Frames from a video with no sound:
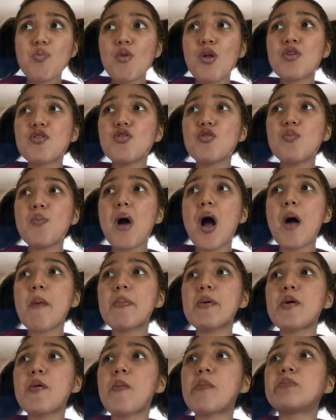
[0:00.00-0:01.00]
you
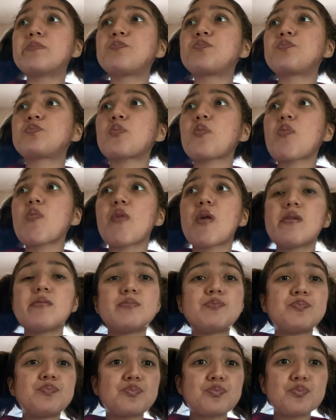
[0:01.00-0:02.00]
popping
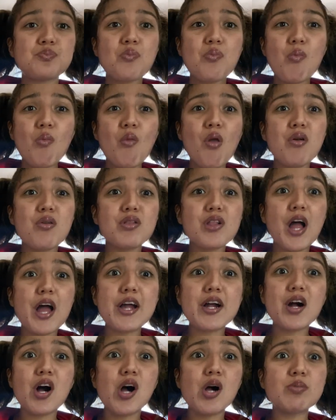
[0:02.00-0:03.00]

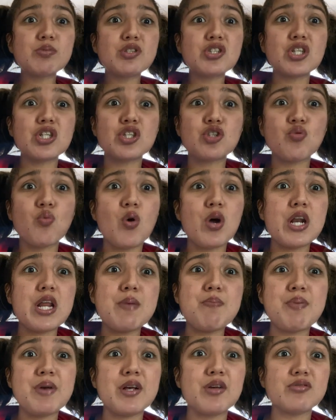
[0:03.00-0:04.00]
like up to 20
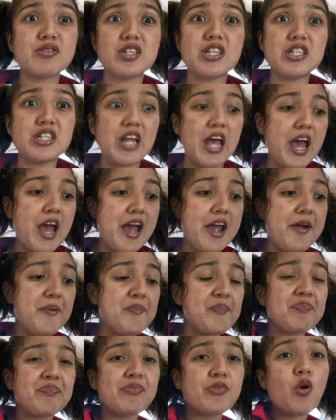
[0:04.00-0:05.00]
pills a day
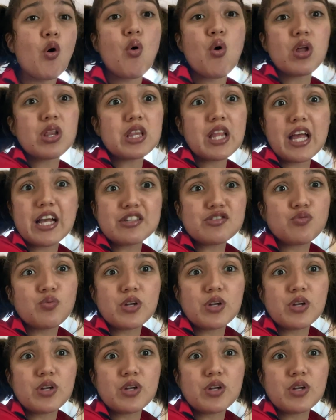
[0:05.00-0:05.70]
or less,